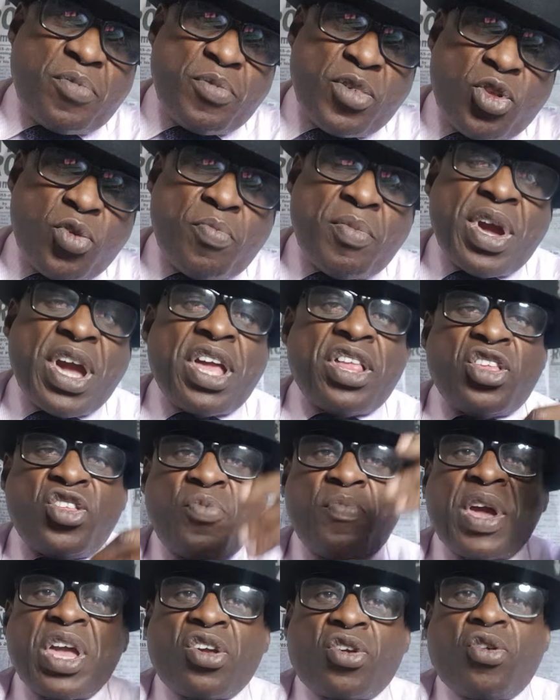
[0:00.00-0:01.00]
middleman and you
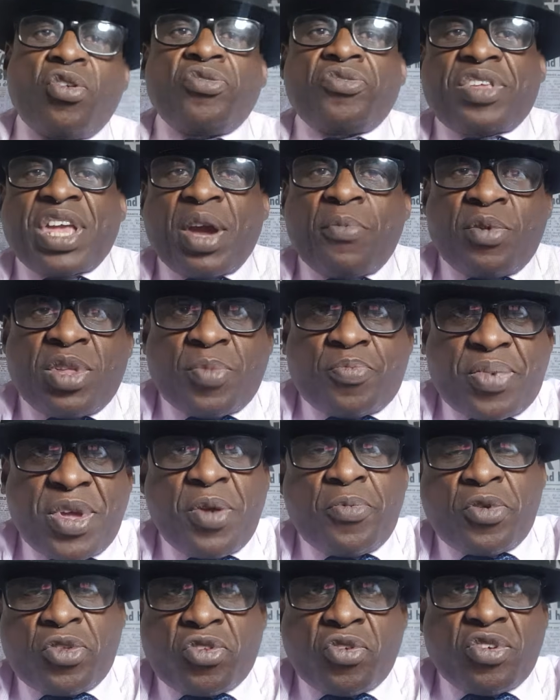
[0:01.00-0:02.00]
make contact with the
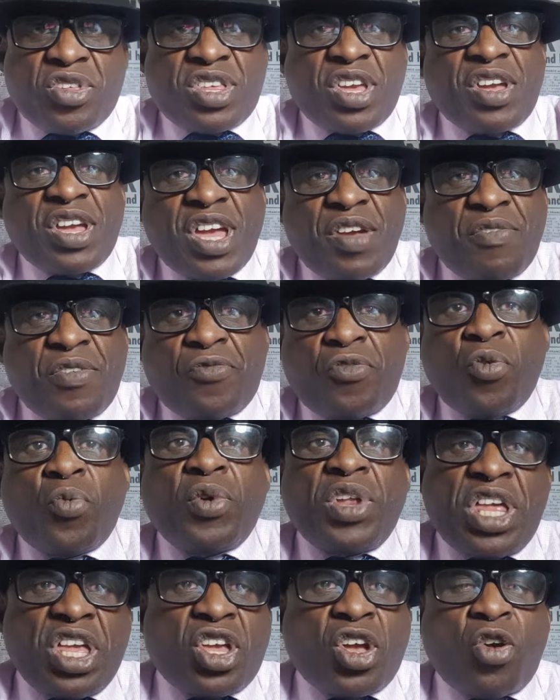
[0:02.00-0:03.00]
people doing something heavy, for
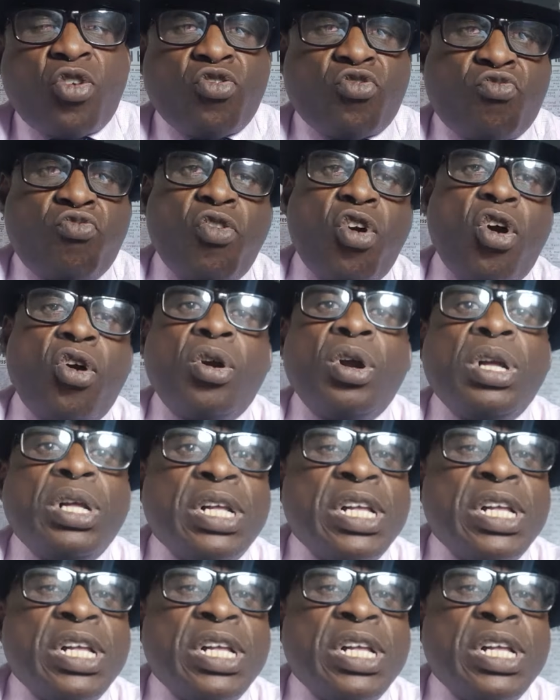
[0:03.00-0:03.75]
when it goes wrong,